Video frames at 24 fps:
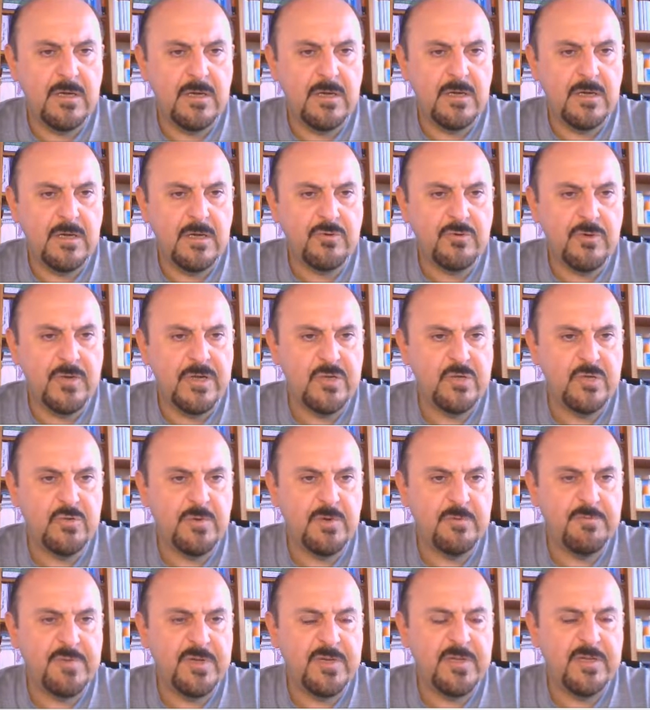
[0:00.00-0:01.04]
so as to
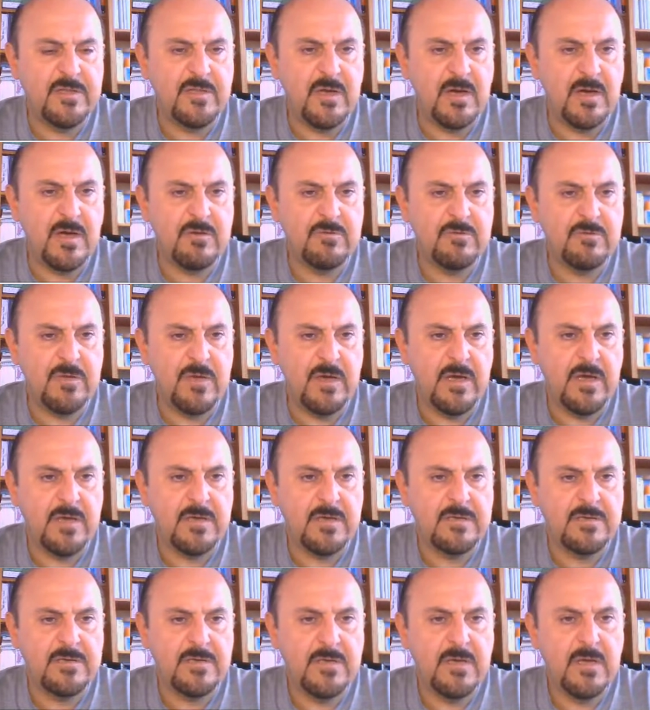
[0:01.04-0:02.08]
print out
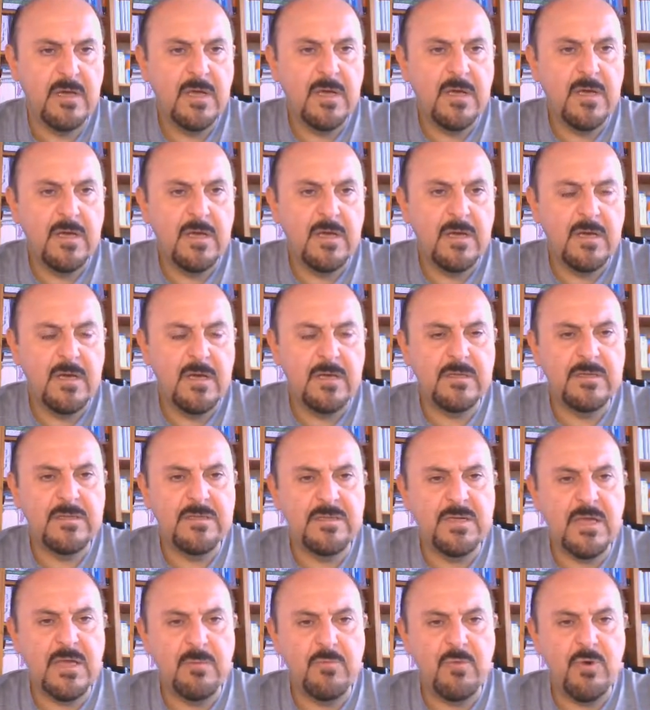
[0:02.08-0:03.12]
as the
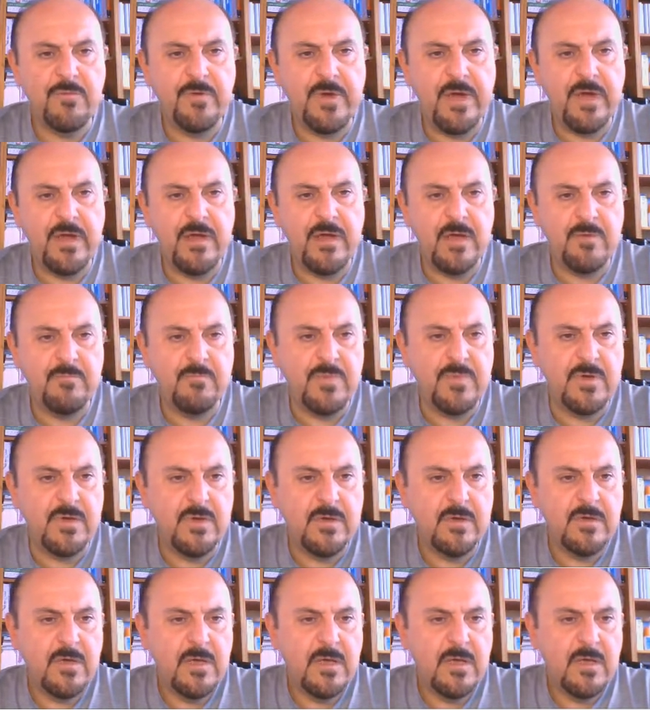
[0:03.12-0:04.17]
sum of a and
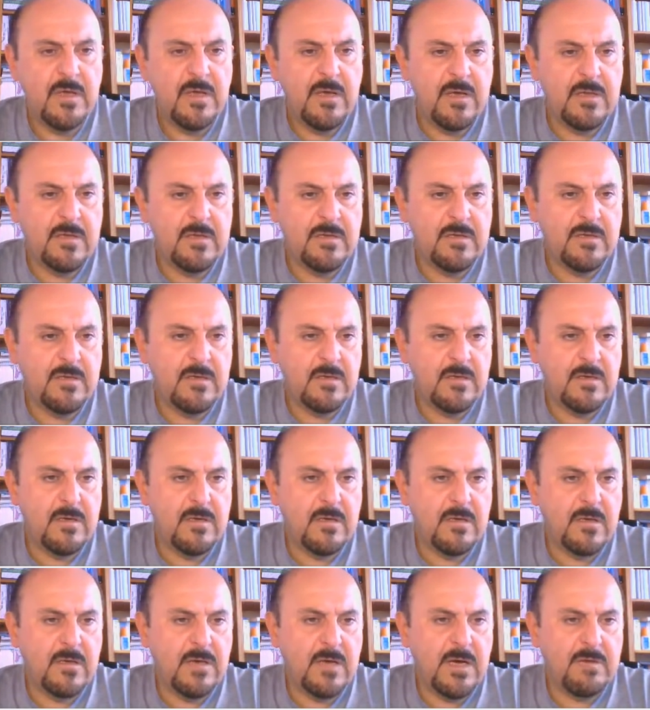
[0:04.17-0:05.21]
b, and
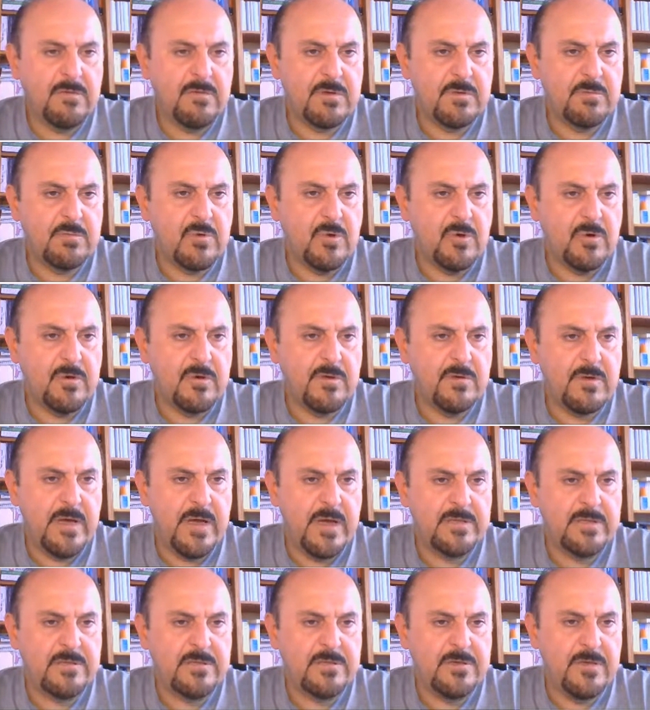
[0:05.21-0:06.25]
our block
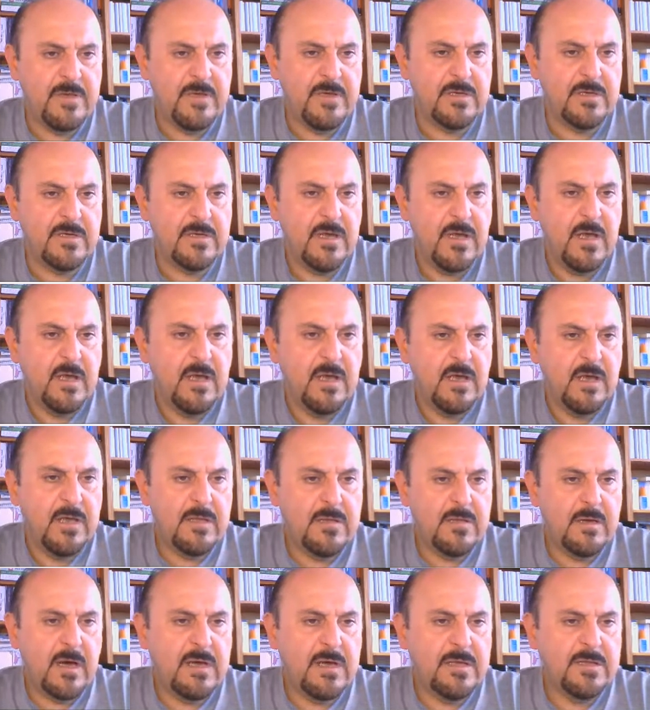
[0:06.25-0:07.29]
ends here. And
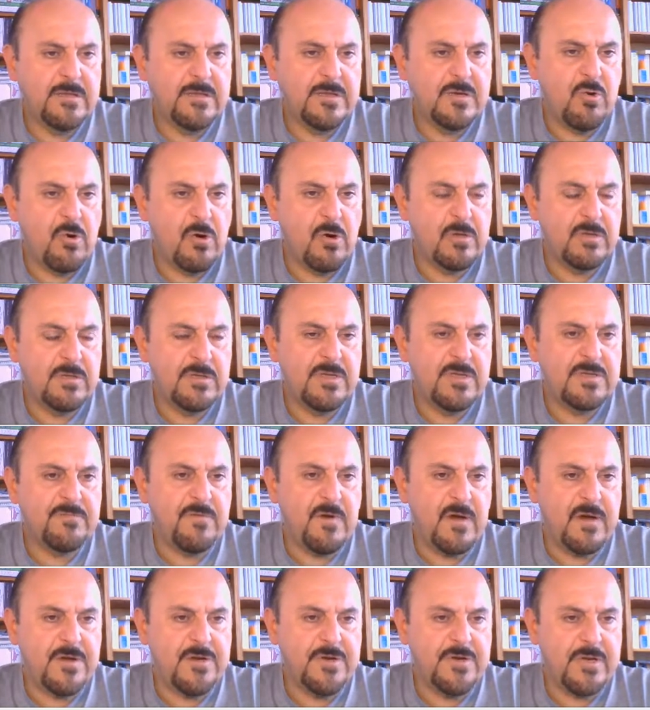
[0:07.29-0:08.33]
I recall this
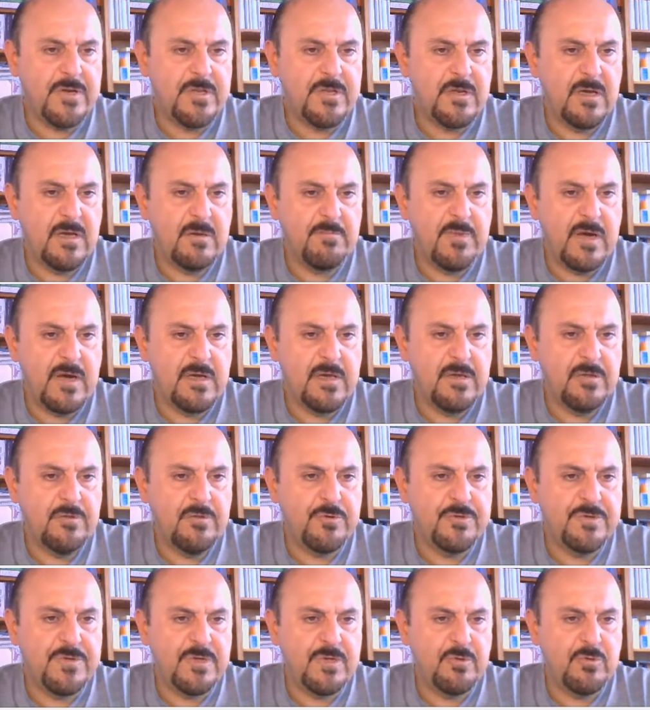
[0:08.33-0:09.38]
function by
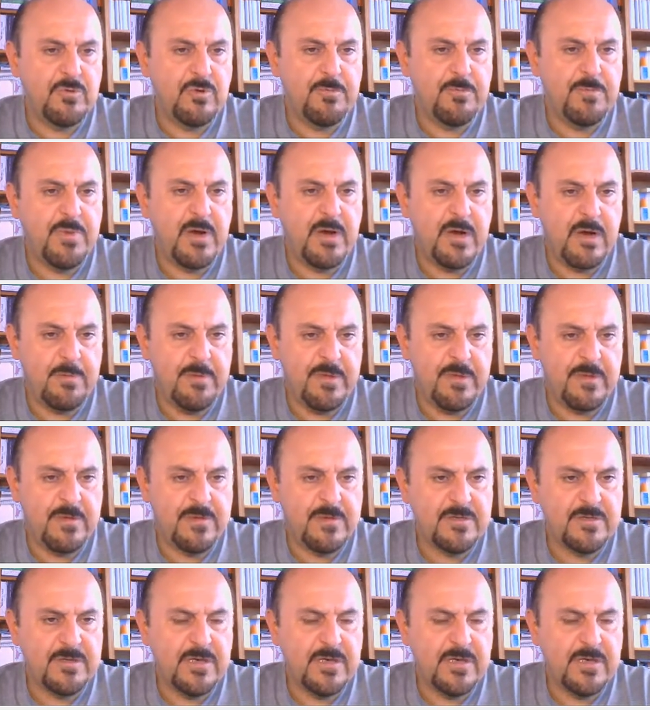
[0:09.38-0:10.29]
using 2 parameters